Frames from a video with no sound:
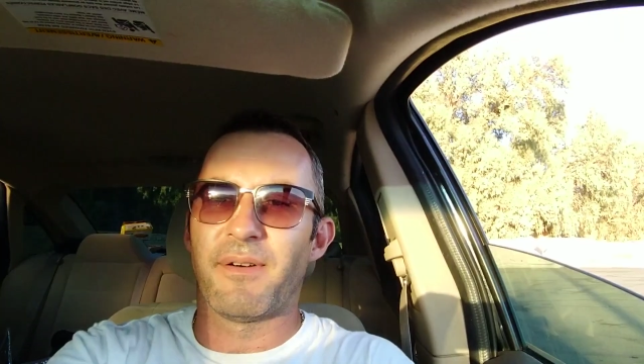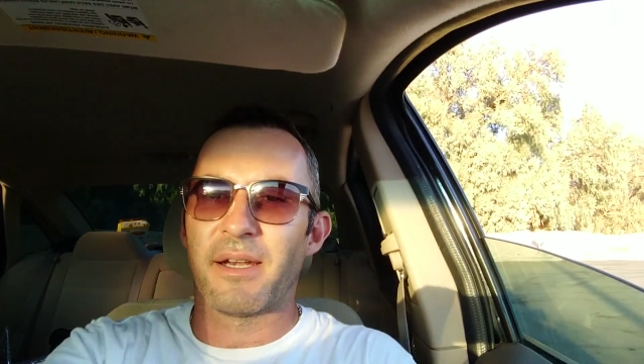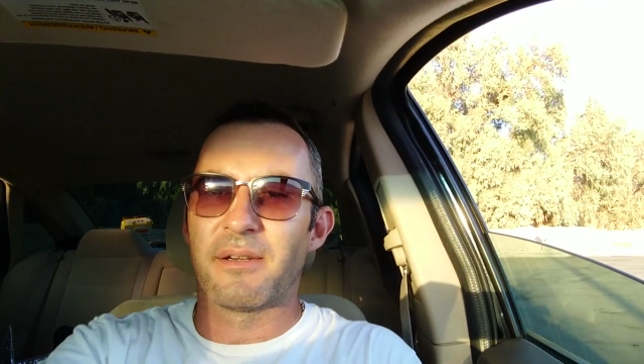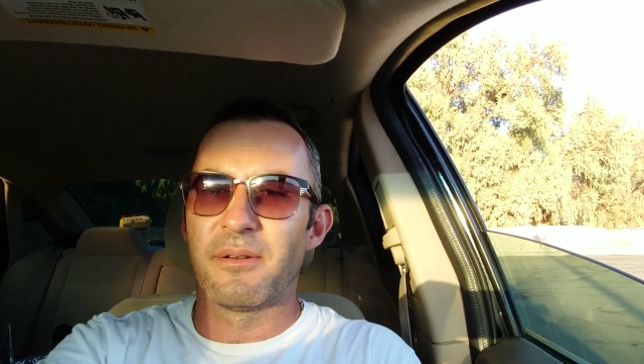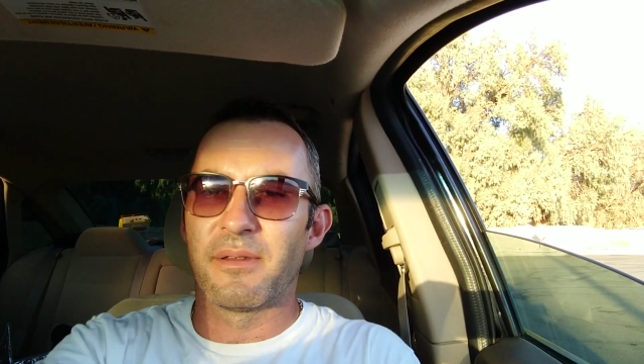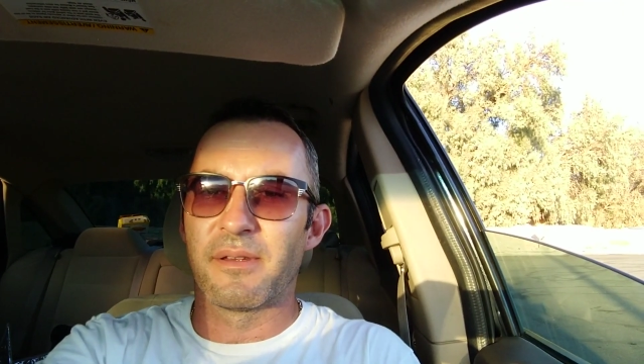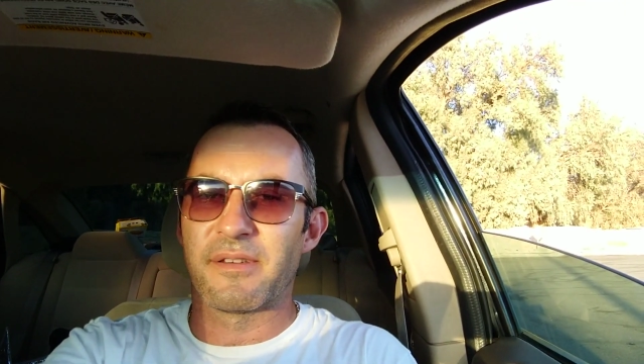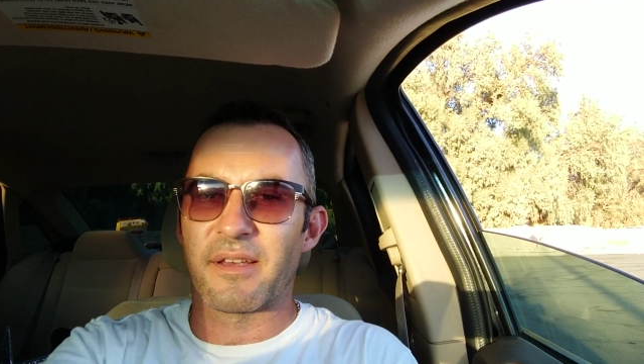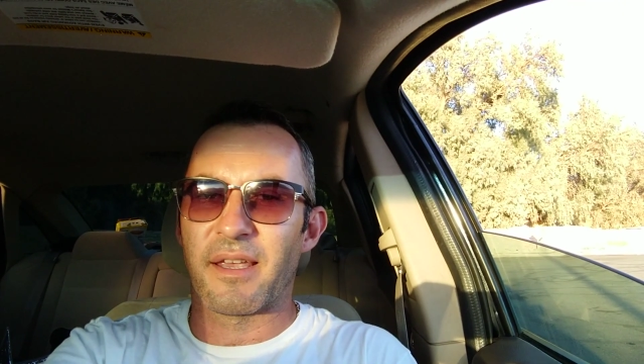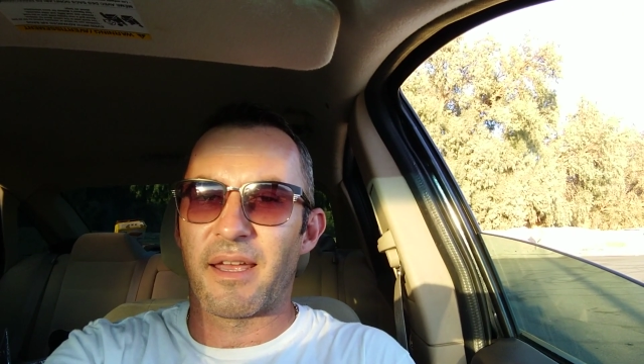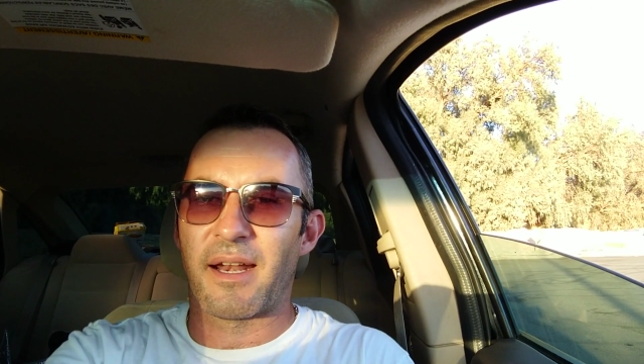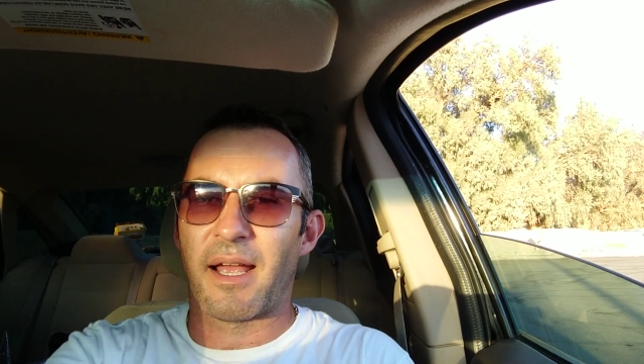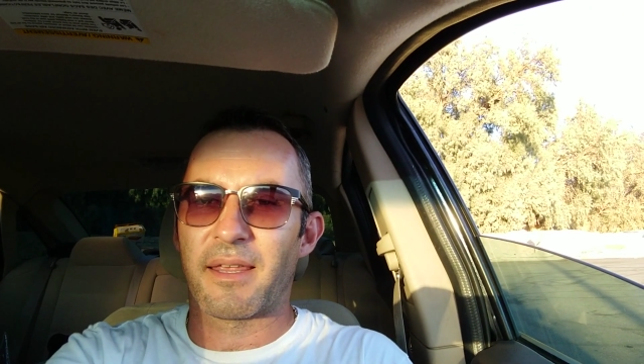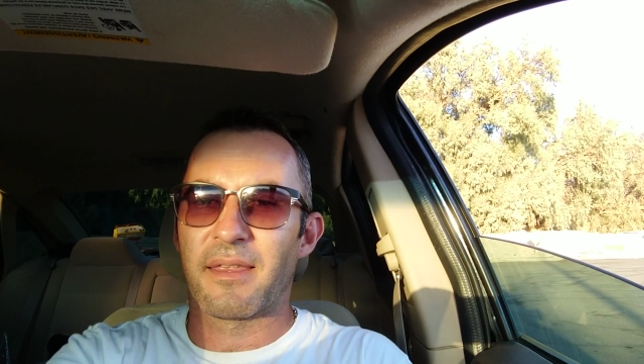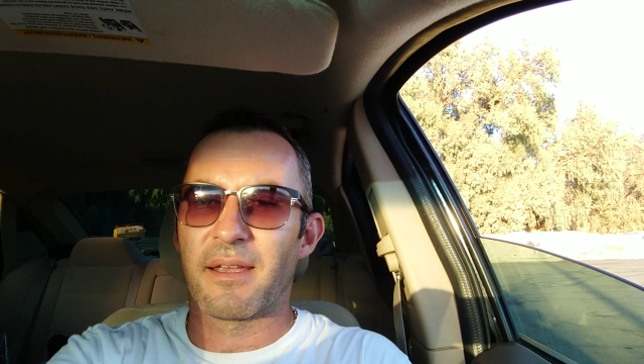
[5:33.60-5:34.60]
I do this
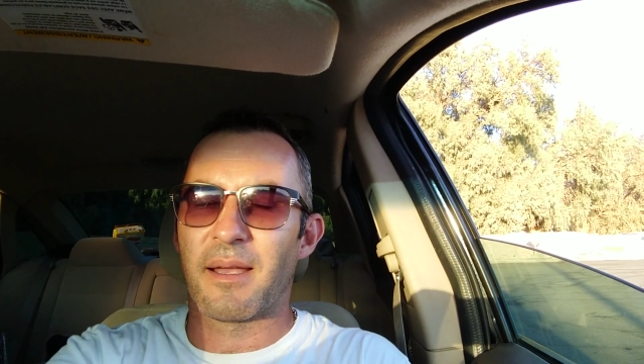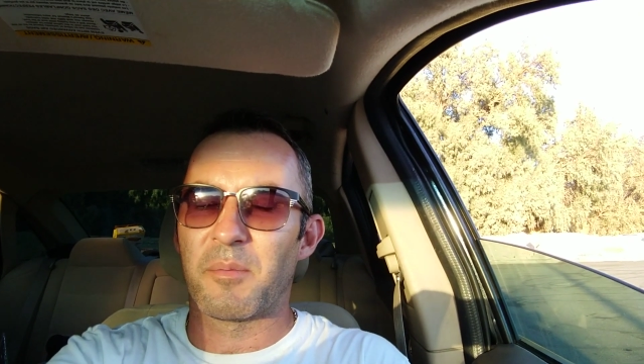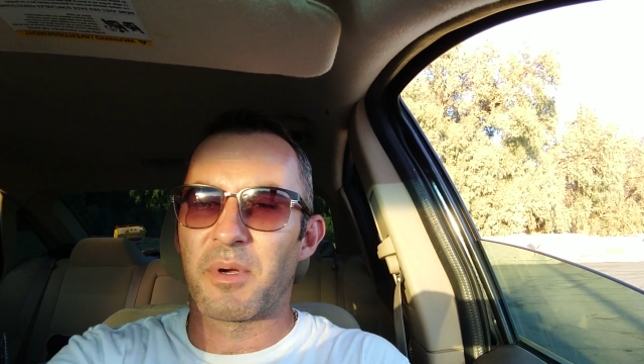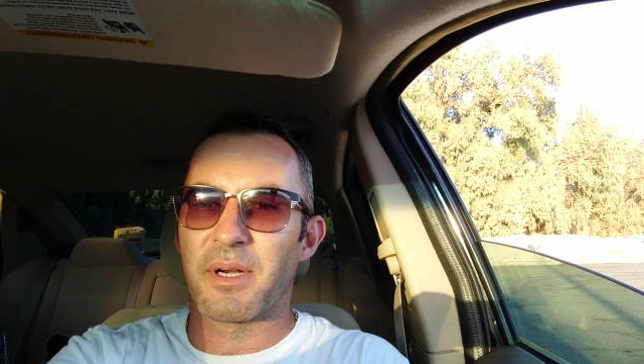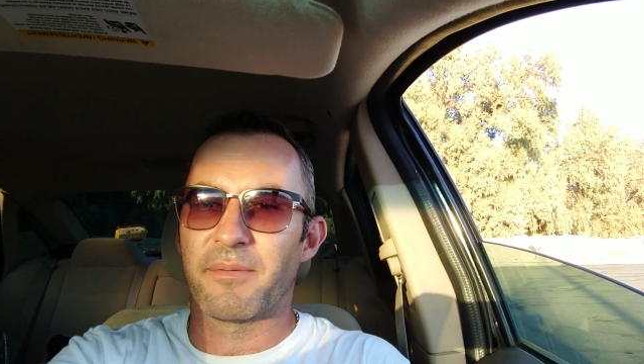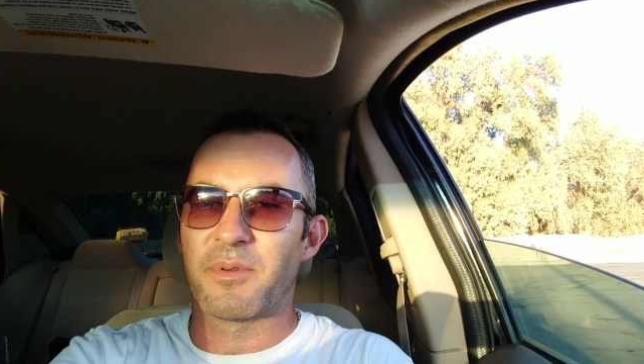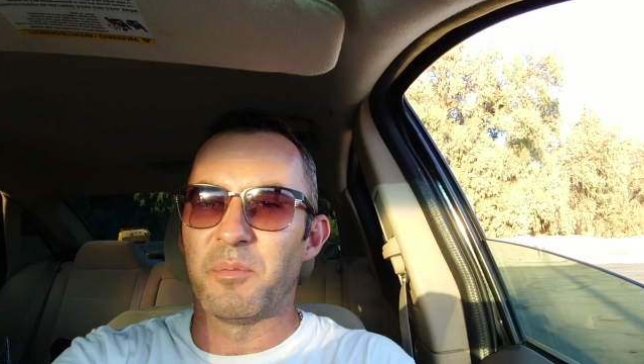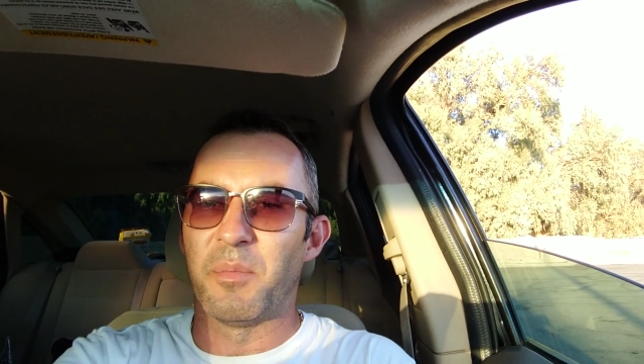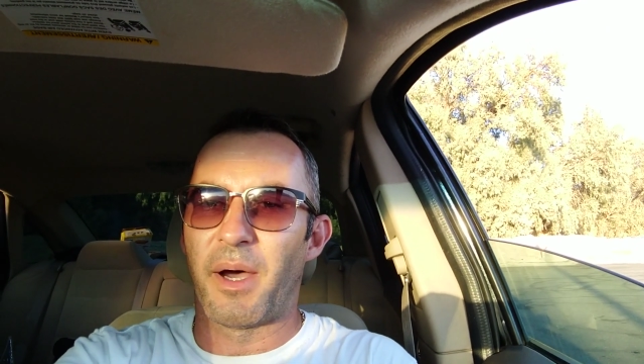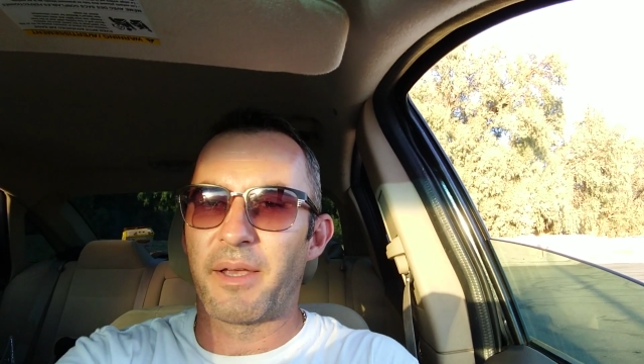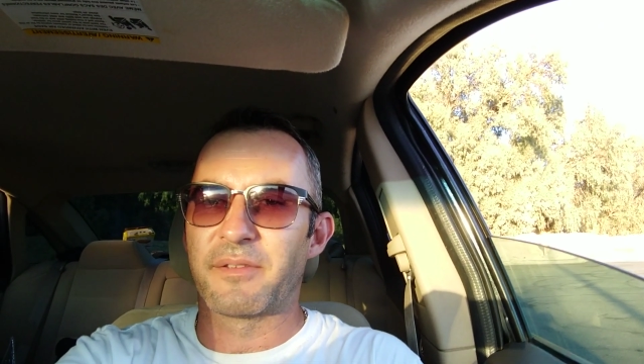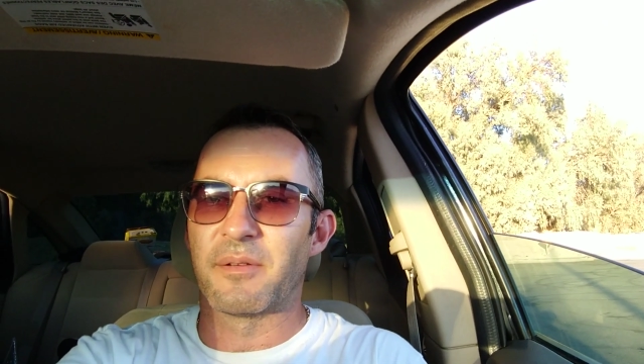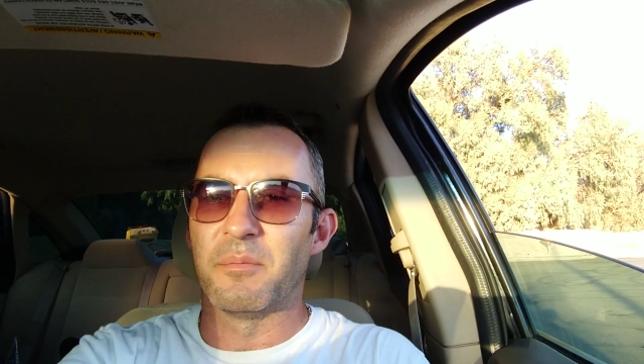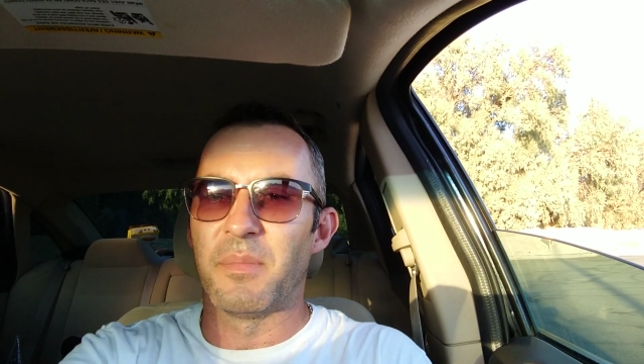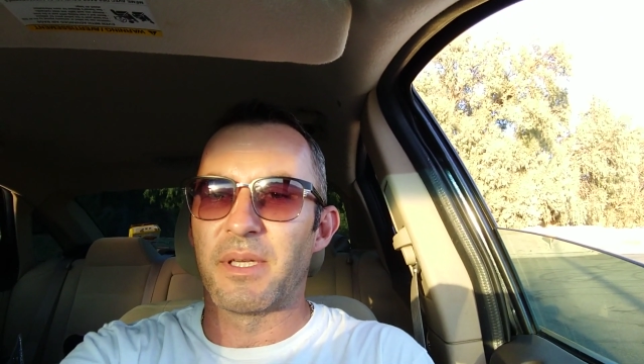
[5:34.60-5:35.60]
again, I think I'm gonna have to buy
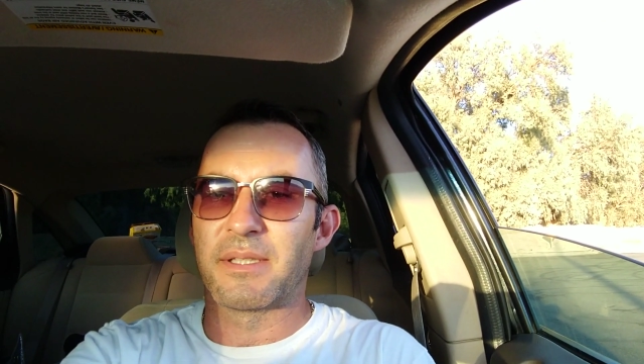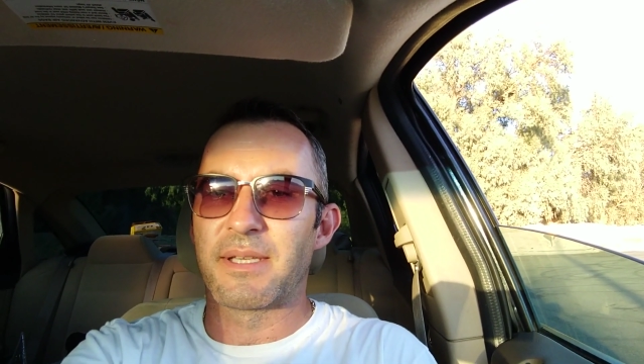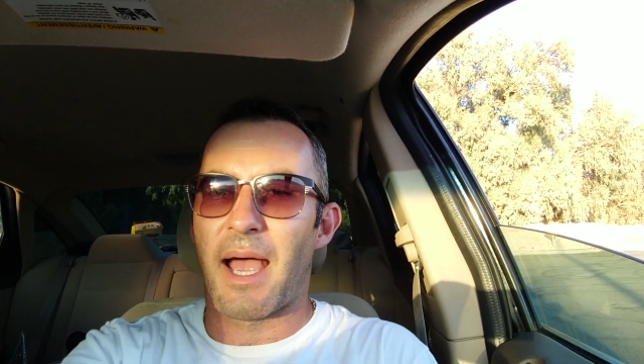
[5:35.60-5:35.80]
some big